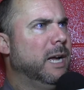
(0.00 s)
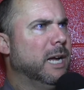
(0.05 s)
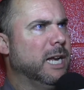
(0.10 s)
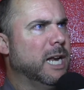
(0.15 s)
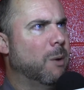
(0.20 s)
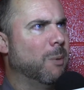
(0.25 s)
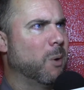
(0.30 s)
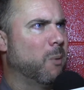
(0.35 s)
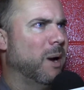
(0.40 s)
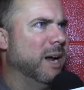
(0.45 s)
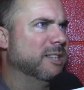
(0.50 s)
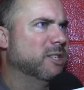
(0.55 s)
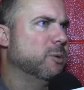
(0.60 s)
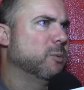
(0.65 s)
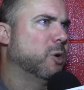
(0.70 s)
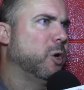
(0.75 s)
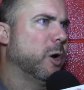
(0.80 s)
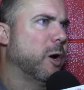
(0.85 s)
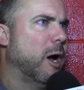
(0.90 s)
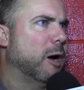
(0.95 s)
You know, we ran
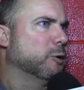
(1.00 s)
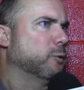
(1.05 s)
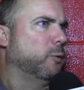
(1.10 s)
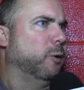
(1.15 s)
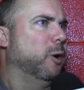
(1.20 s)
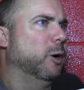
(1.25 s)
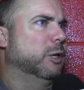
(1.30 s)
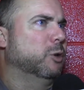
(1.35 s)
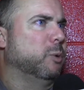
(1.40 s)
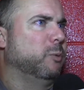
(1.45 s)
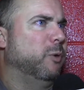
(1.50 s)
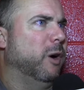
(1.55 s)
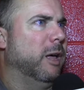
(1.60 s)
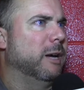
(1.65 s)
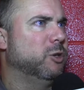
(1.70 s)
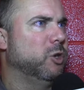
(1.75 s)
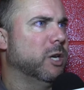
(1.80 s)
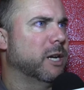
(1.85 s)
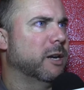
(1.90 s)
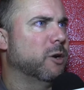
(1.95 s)
some clearouts for her because we felt
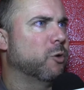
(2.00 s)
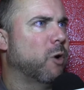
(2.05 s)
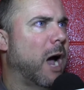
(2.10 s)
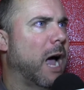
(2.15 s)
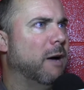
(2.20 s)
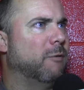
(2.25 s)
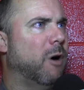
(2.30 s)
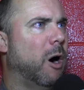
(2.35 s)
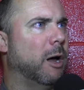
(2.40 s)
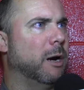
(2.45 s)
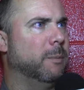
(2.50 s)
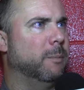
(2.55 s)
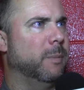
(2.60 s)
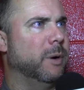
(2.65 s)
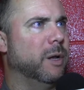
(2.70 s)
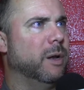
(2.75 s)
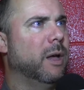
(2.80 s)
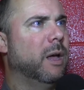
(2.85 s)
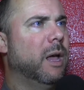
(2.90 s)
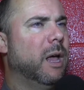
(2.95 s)
like she could drive on him.
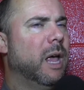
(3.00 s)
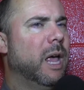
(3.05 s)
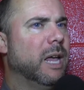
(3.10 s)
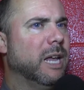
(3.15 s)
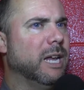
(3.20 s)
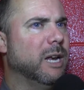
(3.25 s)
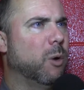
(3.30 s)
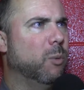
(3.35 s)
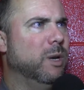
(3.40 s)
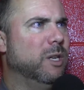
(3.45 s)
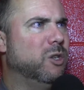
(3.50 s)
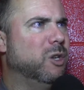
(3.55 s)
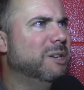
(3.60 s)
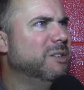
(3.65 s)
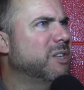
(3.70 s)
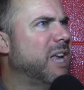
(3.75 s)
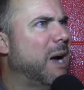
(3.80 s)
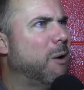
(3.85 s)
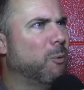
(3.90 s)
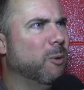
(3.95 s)
But, you know, we
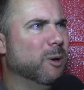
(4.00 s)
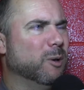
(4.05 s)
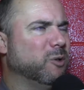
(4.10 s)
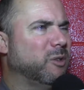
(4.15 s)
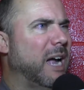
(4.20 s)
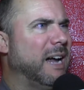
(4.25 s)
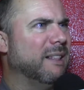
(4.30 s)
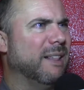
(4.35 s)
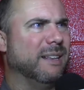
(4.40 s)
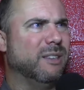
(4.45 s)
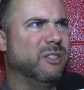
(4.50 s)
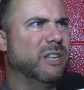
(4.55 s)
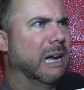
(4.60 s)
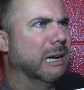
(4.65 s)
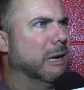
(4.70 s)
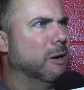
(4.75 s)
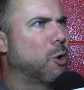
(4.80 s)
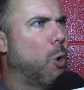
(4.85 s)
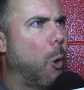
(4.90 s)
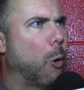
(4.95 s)
just got real stagnant. That
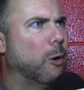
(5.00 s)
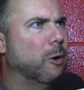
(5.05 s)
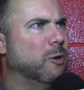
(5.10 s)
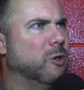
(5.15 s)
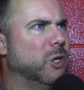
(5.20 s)
second quarter